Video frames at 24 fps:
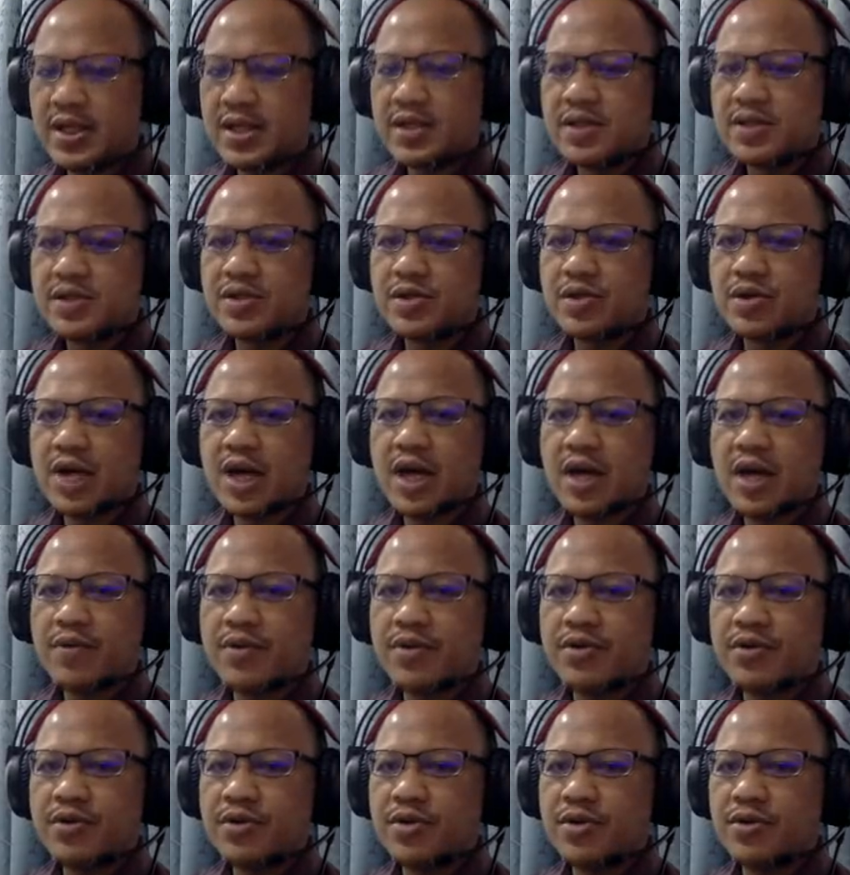So how do
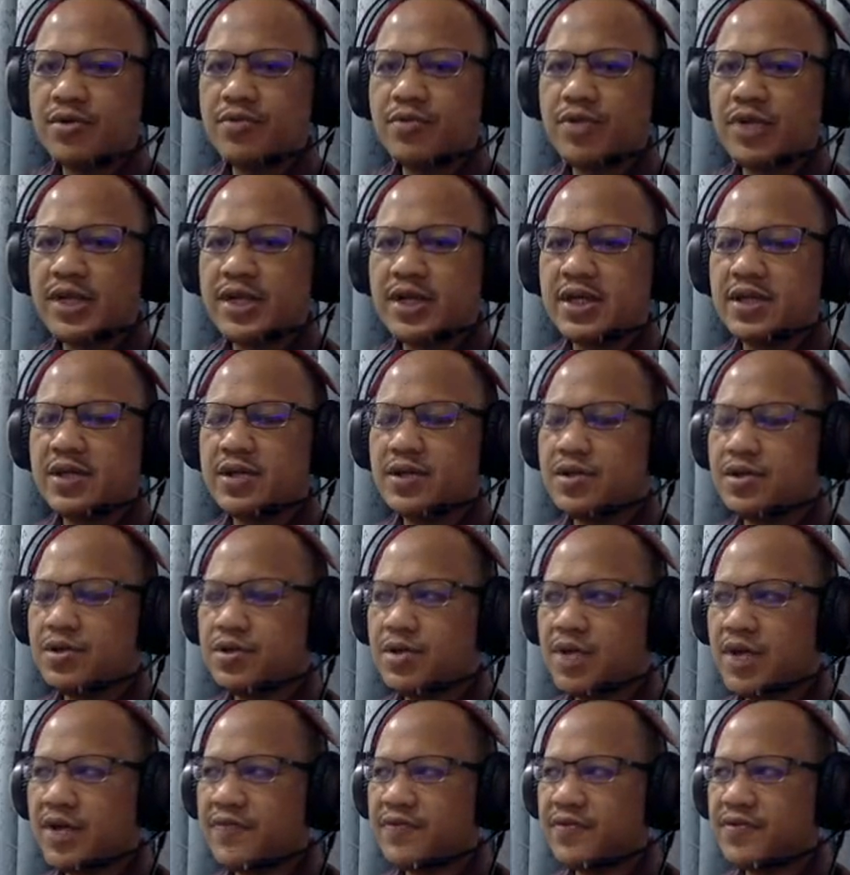you know whether you
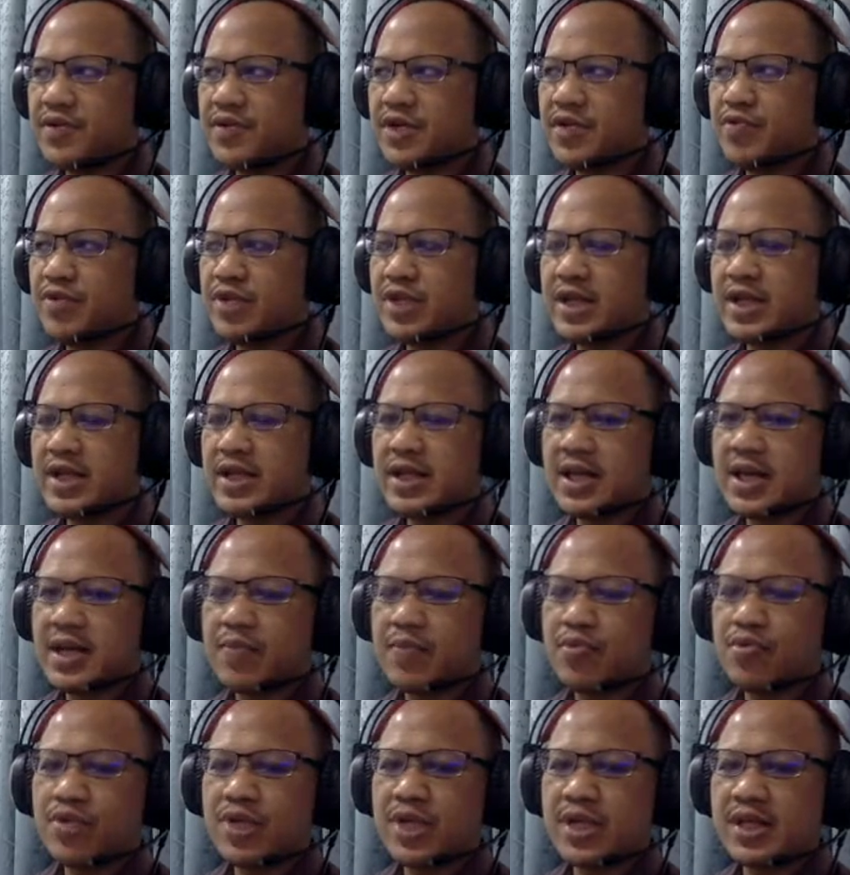have to read with
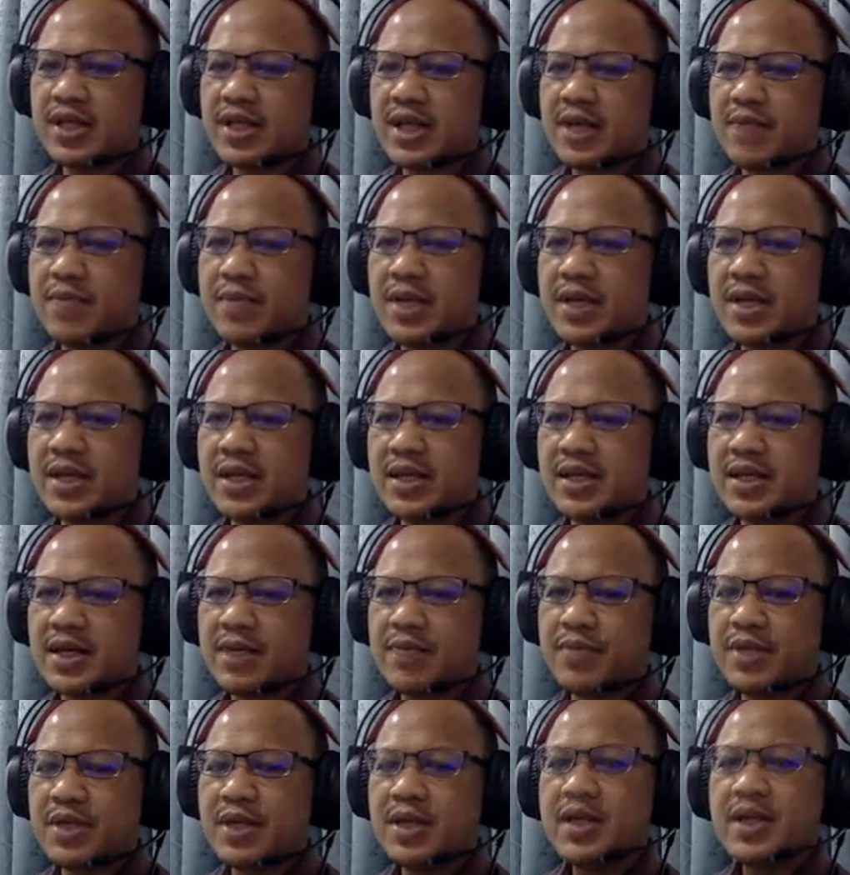kitabu, kitaba,
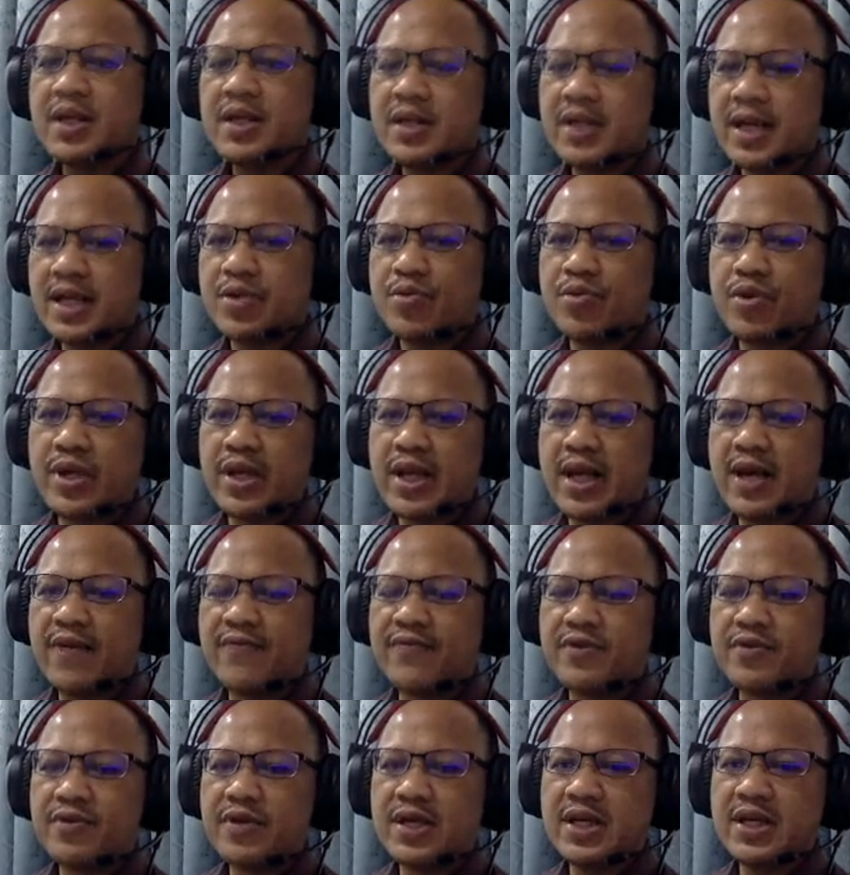kitabi? Then you will have
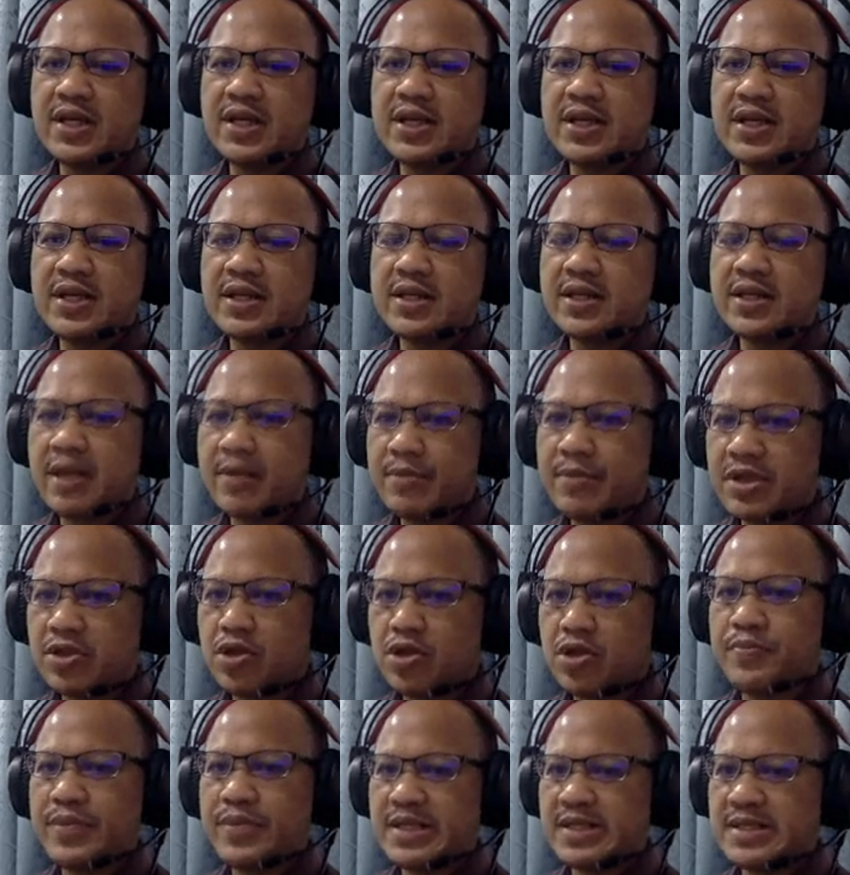to learn the grammar
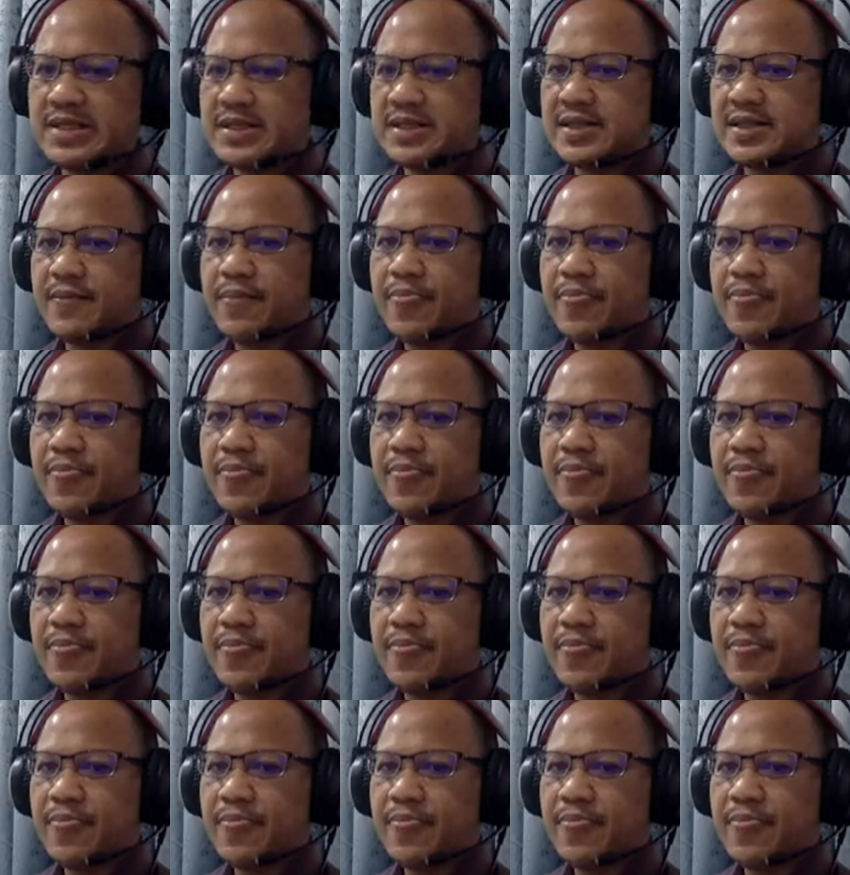topics.